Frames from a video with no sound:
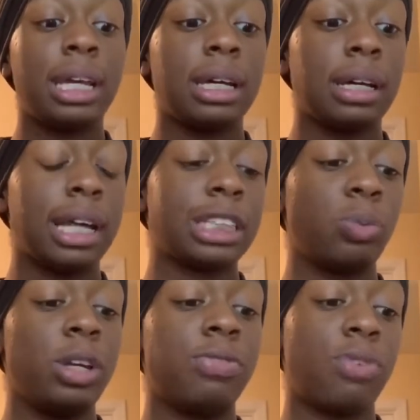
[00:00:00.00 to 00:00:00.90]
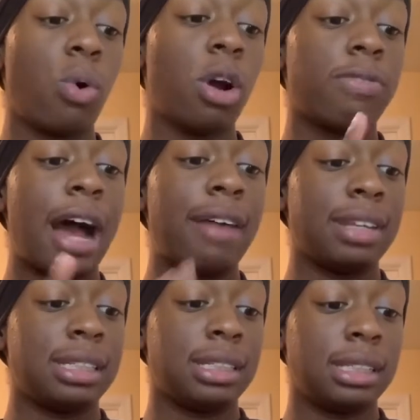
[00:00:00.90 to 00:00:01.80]
That's week 4, 5, and
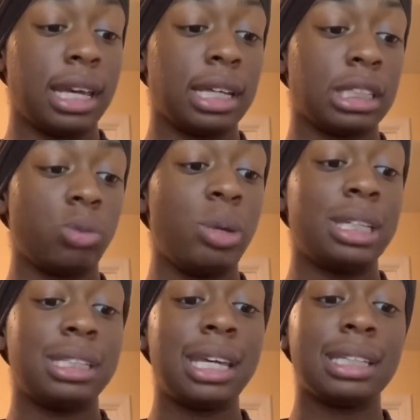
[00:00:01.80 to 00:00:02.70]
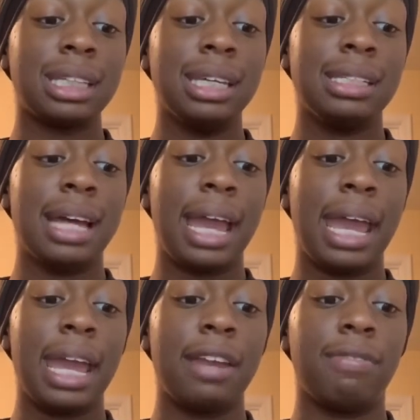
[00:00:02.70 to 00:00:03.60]
6. Week 6 is the
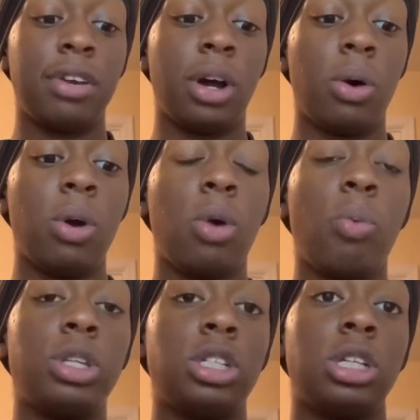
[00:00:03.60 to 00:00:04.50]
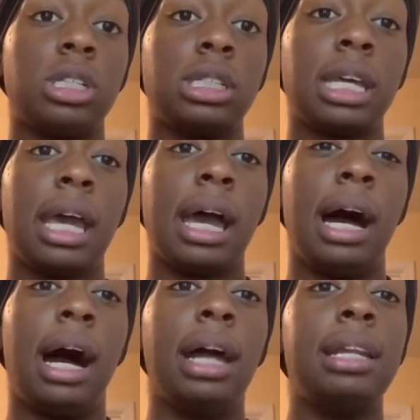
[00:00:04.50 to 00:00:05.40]
anvil, which is
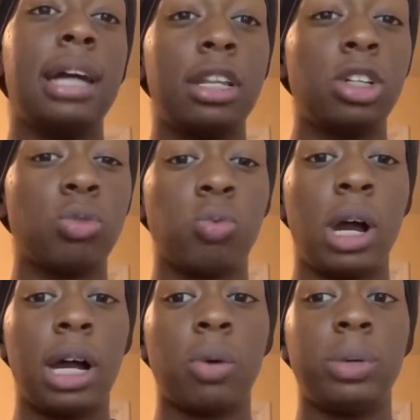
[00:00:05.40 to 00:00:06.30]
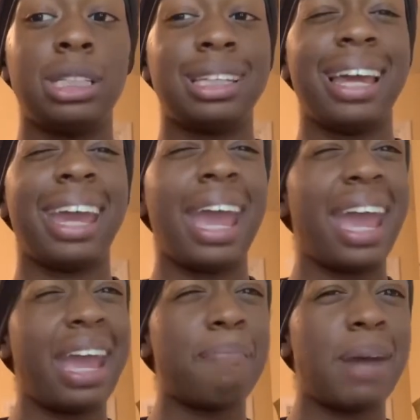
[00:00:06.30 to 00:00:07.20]
another ruck, which is like
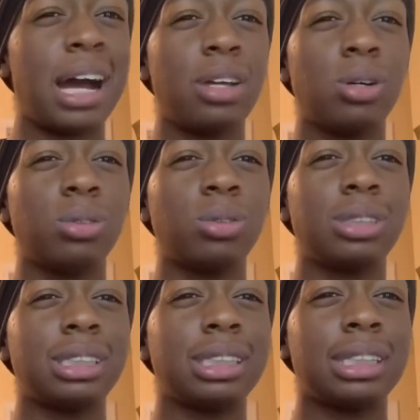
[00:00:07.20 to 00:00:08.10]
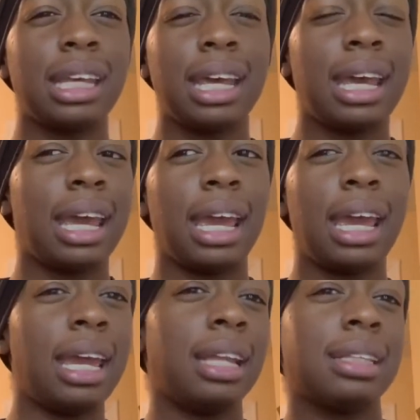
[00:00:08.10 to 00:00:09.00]
8 miles,
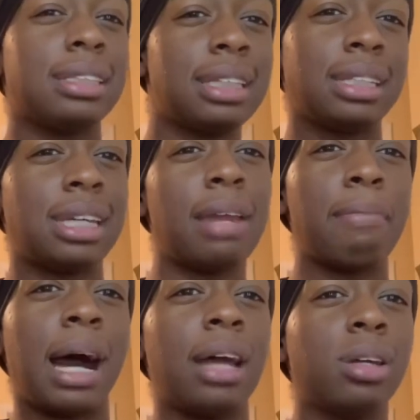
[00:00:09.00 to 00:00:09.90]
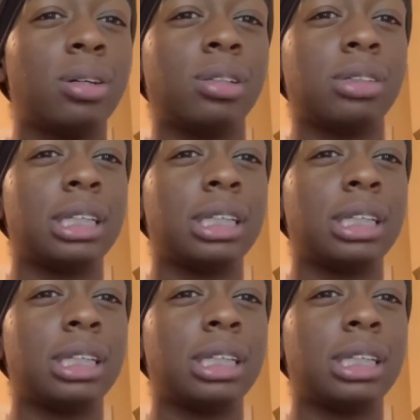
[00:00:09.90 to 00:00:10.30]
8 to 10 miles.